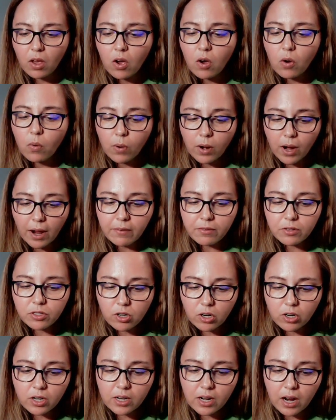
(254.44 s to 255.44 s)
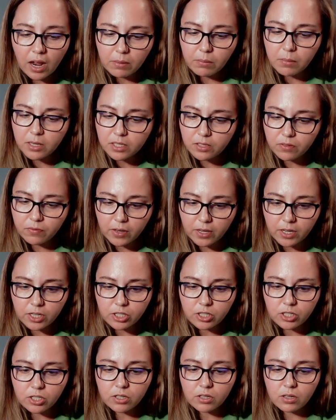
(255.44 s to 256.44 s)
What I've started, I must
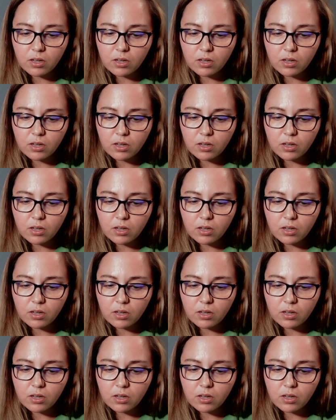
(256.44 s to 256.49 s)
finish.